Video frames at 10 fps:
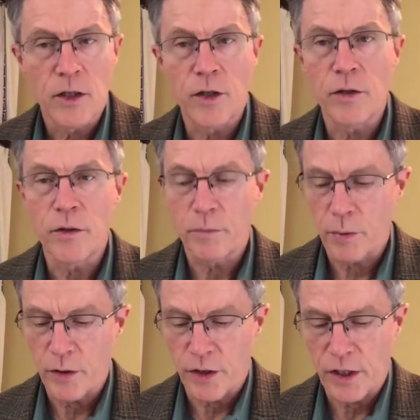to
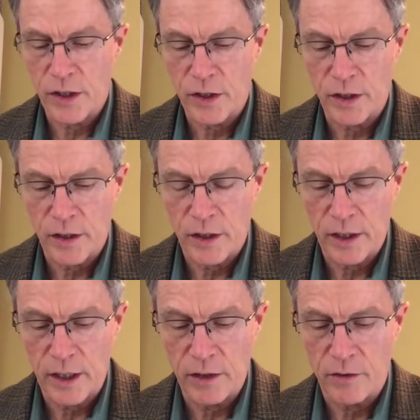persistent
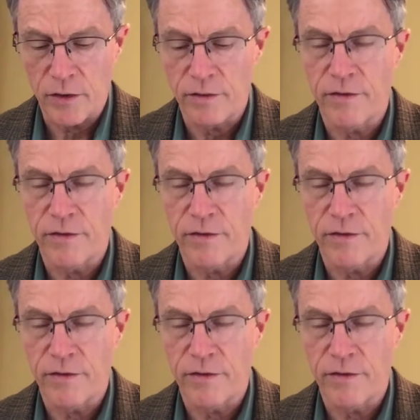atrial